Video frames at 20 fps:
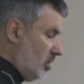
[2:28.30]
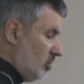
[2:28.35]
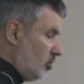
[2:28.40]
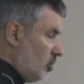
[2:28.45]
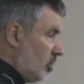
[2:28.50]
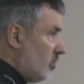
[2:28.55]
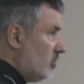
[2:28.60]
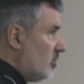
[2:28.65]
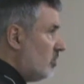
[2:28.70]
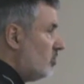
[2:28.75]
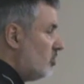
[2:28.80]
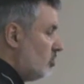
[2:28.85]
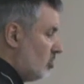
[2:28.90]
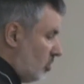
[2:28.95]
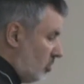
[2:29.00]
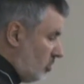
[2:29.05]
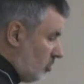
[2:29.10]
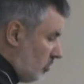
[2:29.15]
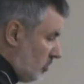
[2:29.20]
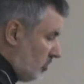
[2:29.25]
Jesus
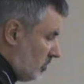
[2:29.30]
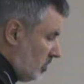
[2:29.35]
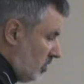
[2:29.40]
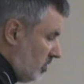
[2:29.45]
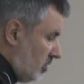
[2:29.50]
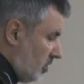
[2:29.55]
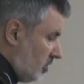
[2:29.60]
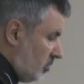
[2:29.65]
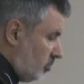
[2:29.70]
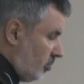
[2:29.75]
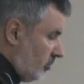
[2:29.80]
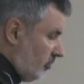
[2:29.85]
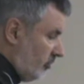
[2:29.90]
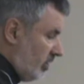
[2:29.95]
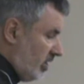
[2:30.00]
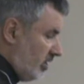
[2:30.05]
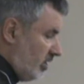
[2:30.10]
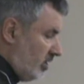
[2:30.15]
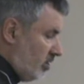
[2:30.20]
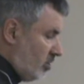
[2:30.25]
shows his
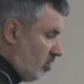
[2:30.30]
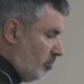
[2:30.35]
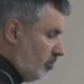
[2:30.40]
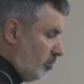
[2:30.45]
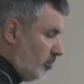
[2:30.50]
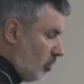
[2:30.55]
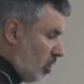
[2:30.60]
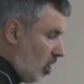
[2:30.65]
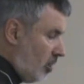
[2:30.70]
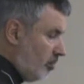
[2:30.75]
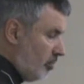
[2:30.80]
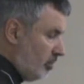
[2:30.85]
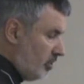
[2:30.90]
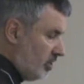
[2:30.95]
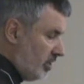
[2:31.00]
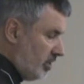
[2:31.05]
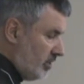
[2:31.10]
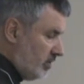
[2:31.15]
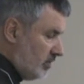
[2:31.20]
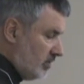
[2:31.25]
prophetic
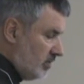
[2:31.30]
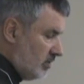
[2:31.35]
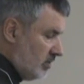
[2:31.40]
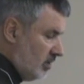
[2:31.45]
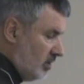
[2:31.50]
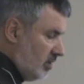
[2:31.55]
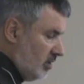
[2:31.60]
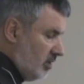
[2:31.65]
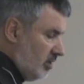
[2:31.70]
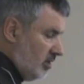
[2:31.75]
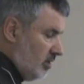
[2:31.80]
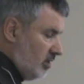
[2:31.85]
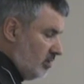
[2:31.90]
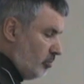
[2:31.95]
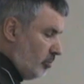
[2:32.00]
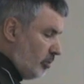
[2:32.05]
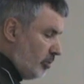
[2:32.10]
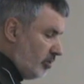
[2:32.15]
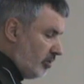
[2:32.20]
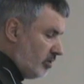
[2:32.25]
competence in
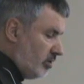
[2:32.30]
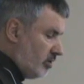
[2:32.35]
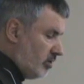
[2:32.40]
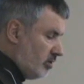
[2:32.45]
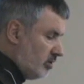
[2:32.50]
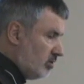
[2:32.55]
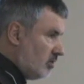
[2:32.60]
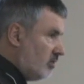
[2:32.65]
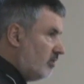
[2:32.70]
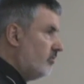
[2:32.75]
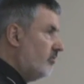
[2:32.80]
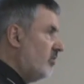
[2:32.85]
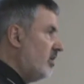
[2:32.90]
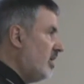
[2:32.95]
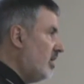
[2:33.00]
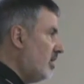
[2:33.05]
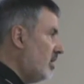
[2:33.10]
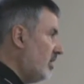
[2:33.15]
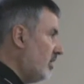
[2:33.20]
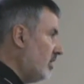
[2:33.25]
miracles of
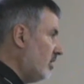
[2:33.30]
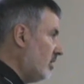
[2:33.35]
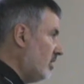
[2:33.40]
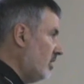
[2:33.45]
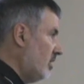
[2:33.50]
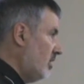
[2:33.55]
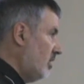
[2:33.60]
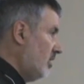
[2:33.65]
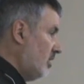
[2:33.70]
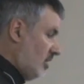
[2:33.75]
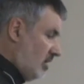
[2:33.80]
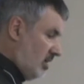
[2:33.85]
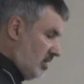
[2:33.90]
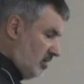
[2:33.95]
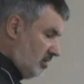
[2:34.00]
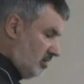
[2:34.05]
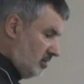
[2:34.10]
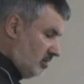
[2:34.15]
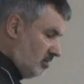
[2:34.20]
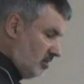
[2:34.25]
healing
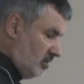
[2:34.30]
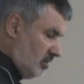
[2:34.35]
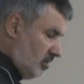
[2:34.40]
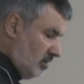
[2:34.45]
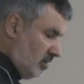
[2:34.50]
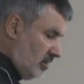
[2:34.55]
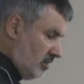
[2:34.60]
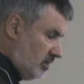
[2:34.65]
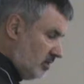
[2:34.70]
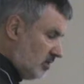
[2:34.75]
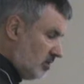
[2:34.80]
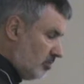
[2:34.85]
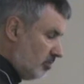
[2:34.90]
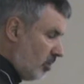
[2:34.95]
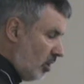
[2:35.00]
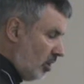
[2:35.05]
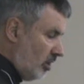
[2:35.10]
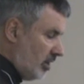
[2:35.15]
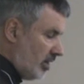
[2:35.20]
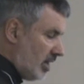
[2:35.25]
and in
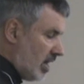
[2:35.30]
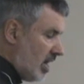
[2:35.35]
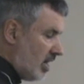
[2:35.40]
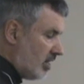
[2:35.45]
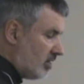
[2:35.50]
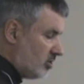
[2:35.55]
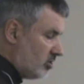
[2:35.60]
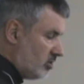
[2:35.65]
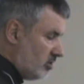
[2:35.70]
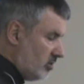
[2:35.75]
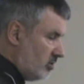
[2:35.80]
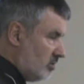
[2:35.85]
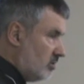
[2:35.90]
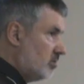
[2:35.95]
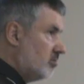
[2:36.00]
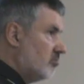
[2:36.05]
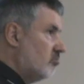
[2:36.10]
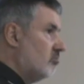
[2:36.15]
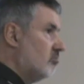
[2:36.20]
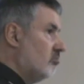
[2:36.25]
symbolic
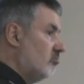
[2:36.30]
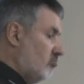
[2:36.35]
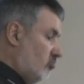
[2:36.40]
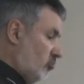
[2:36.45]
actions.